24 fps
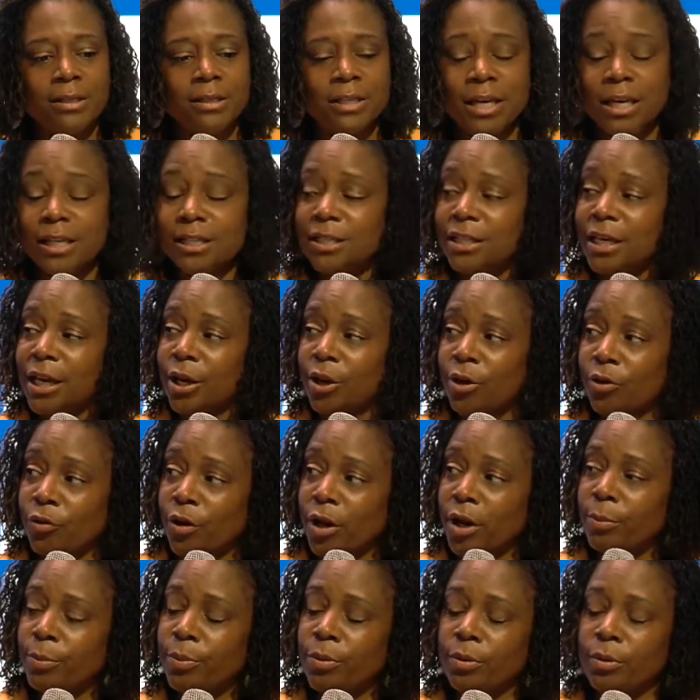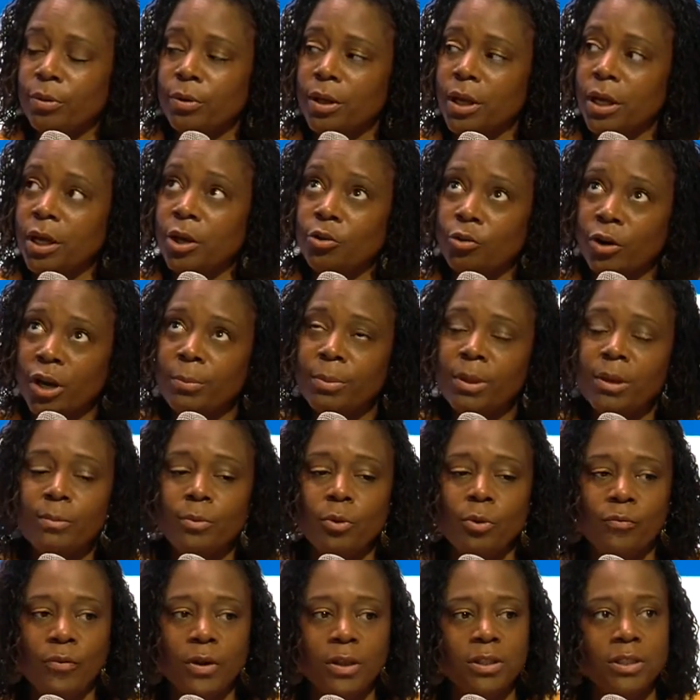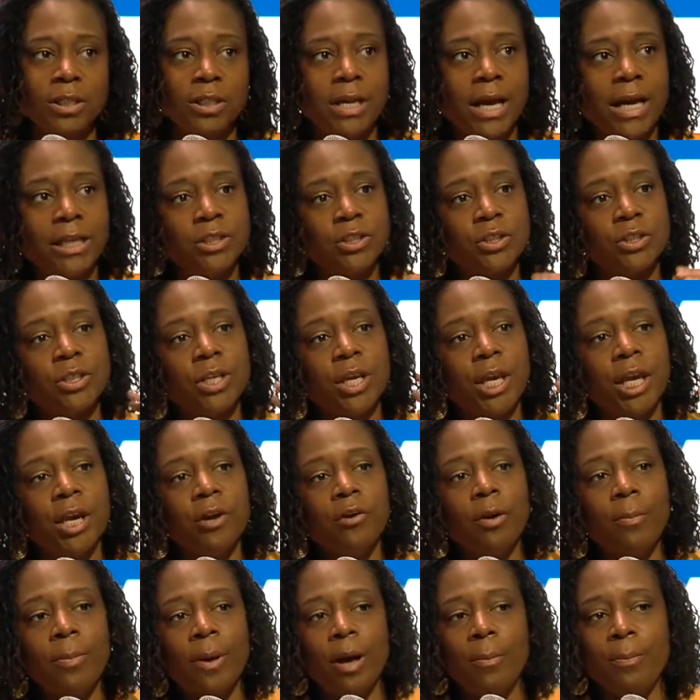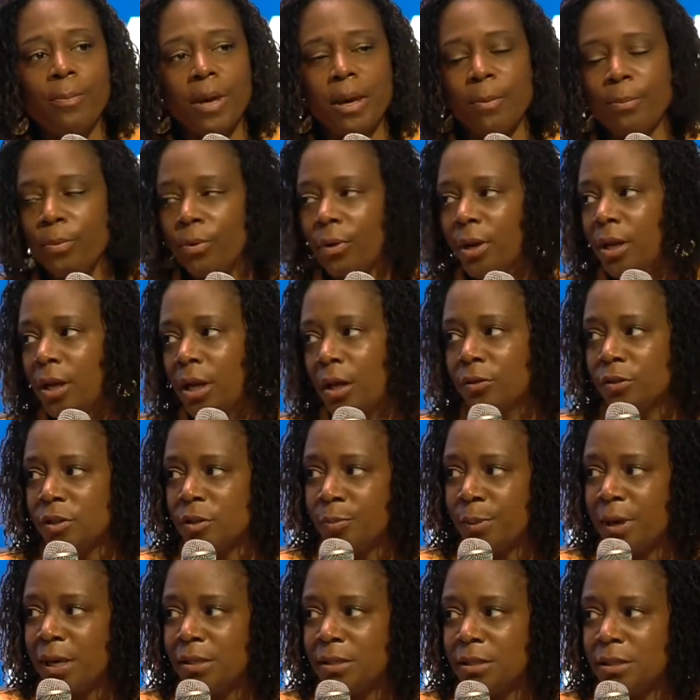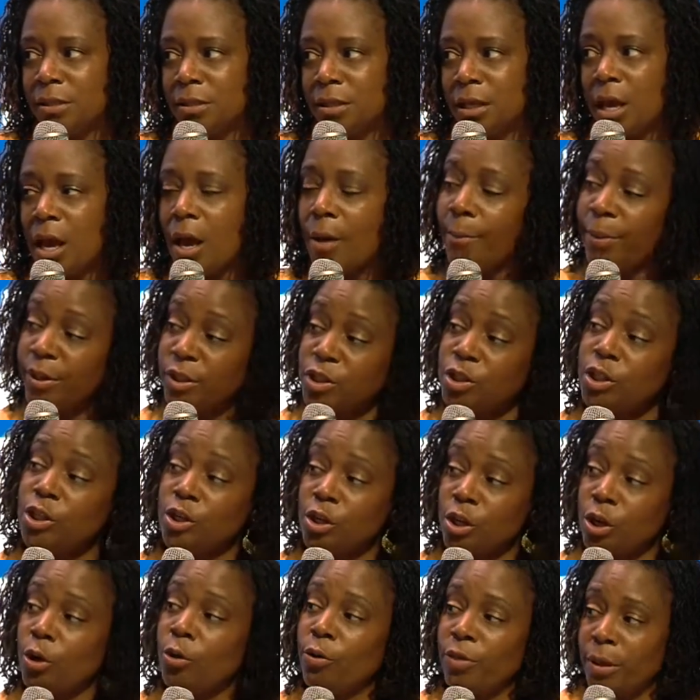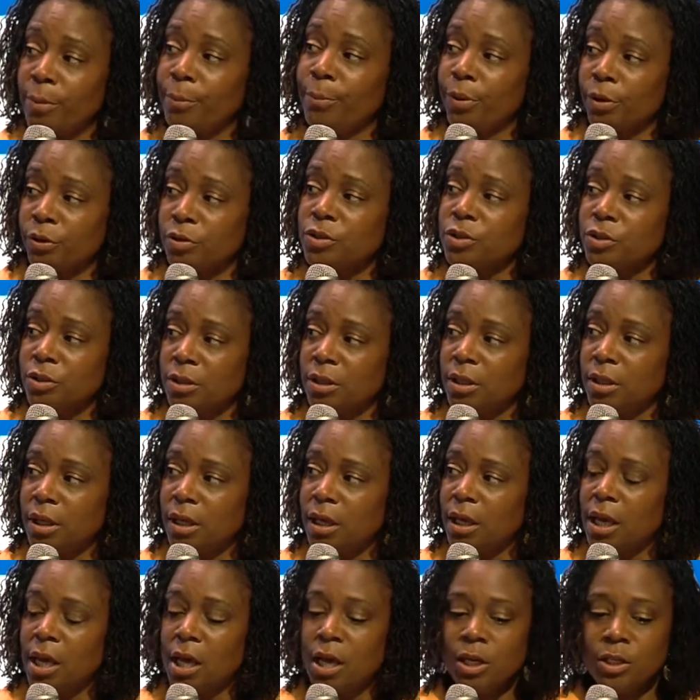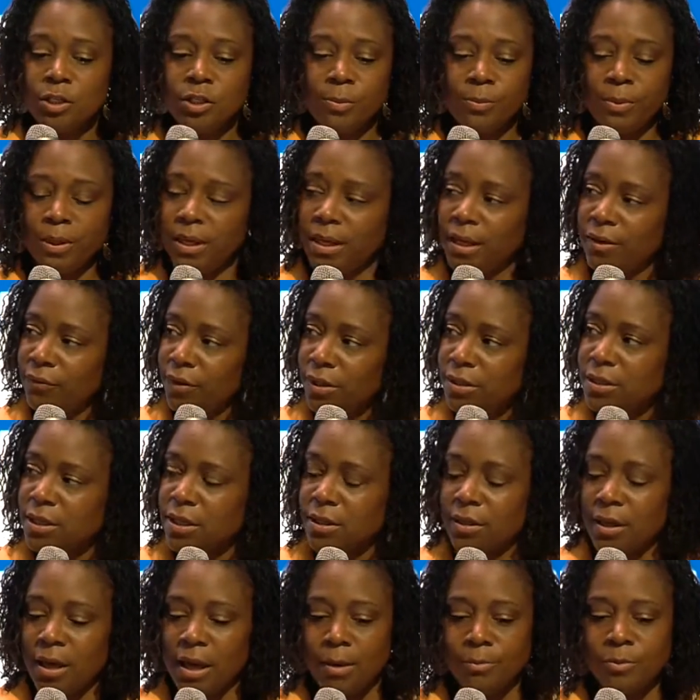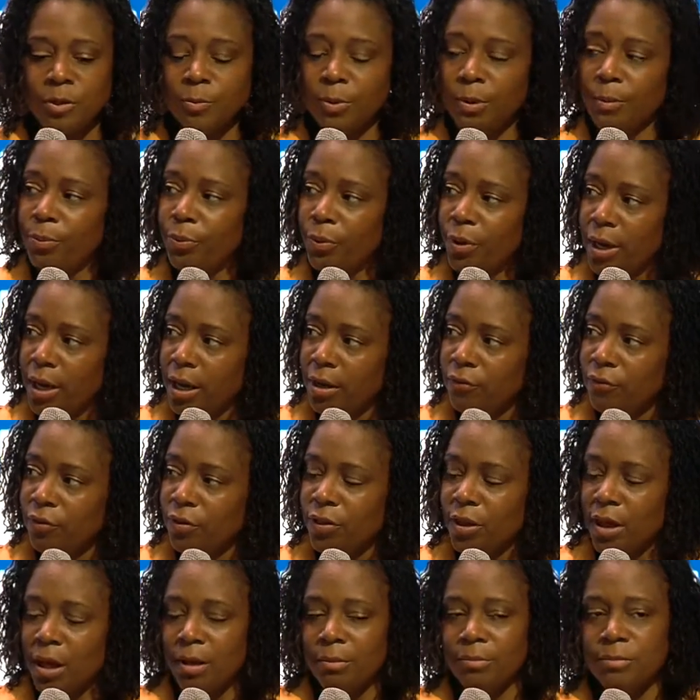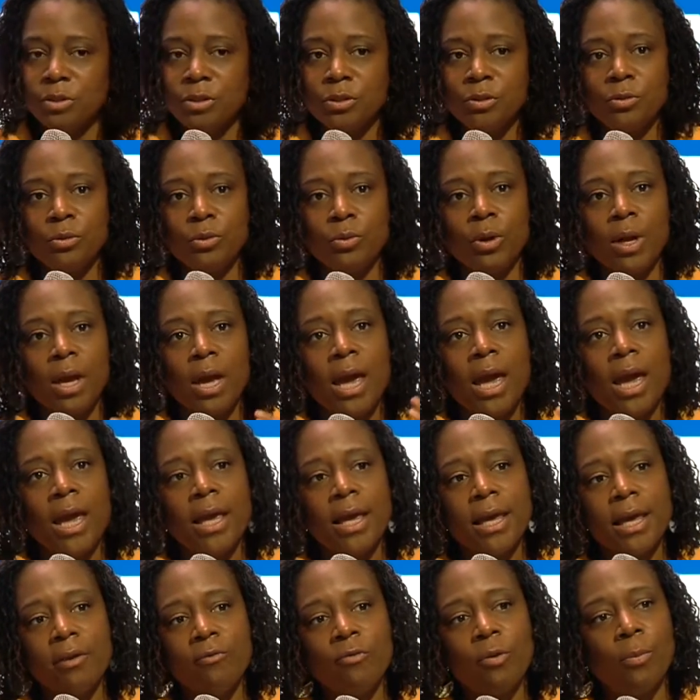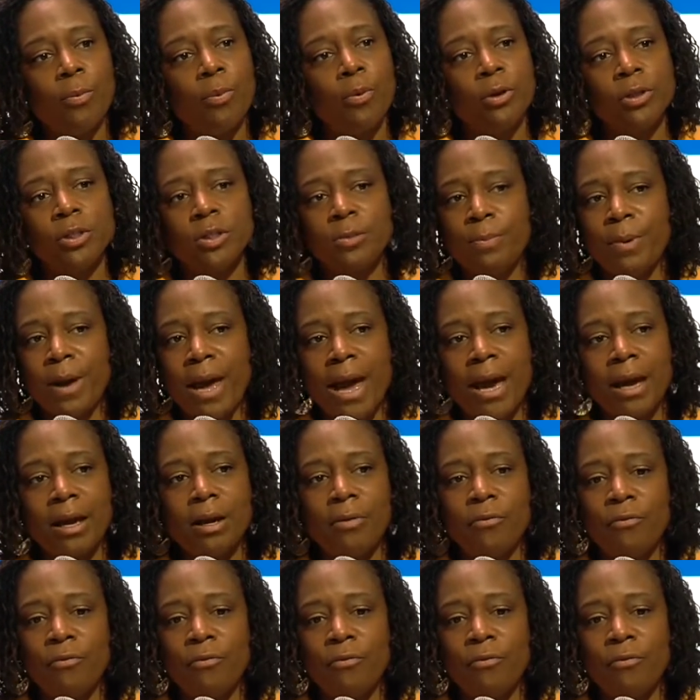it's incredibly moving to not just hear about people in other spaces, but to know them personally, to be giving to them, to be praying for them, to get reports back